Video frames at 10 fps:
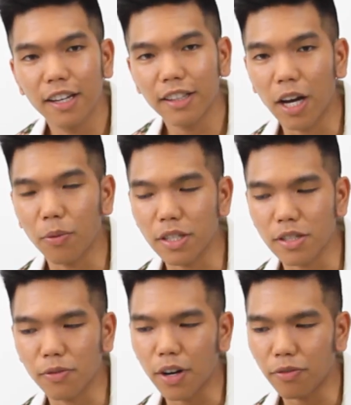that was
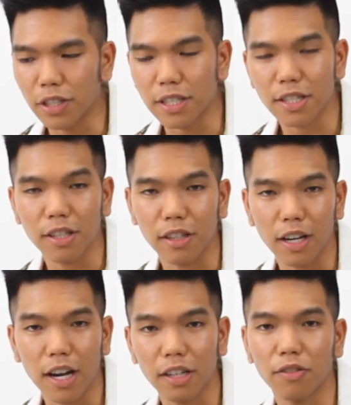a reference to
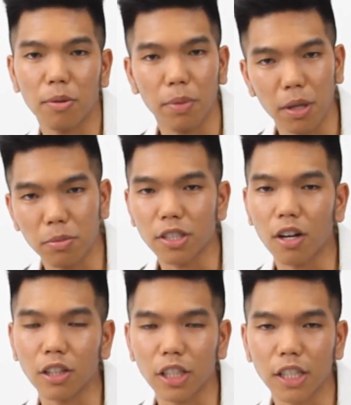kind of the baby
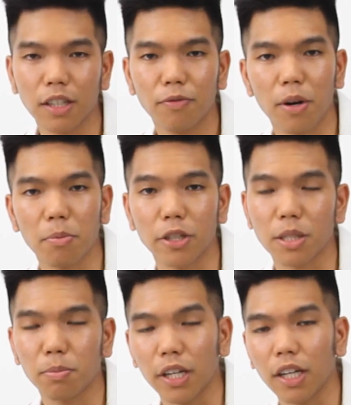doll look from her
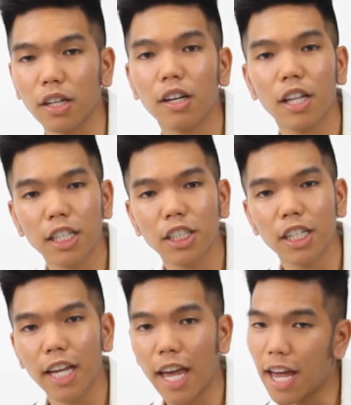spring collection,
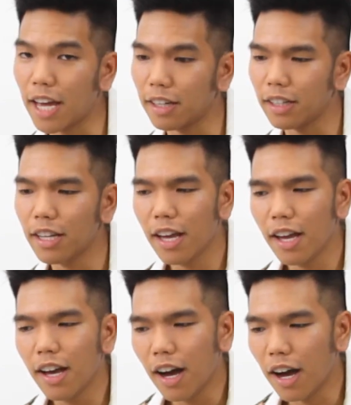and
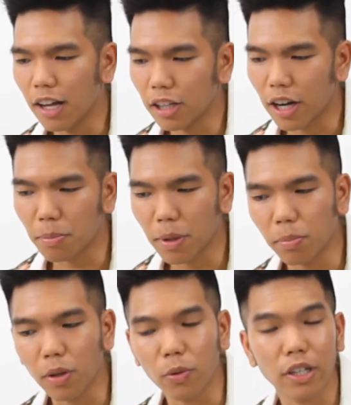a lot of
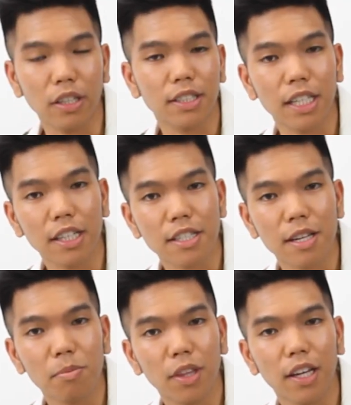people were saying the
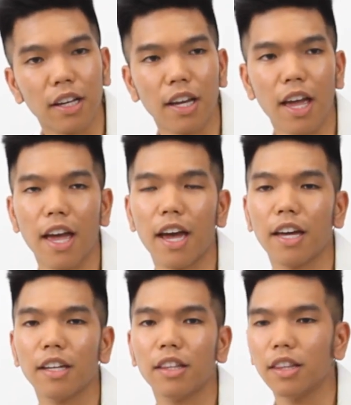same thing.
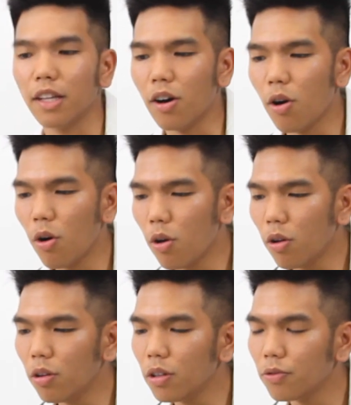And the
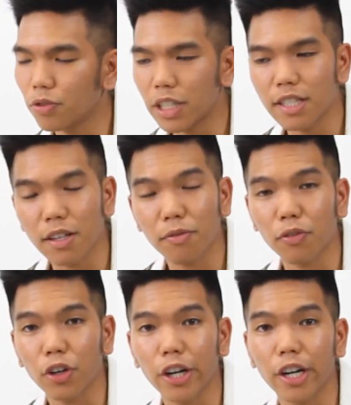whole reason
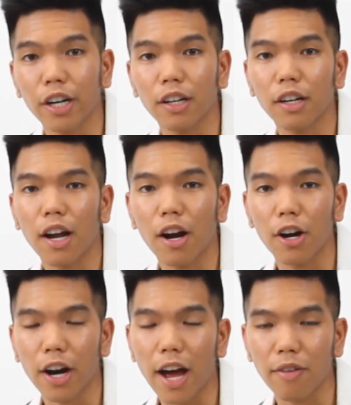for
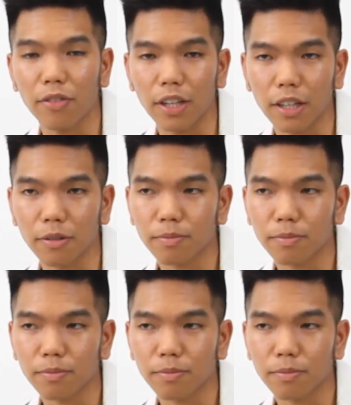her having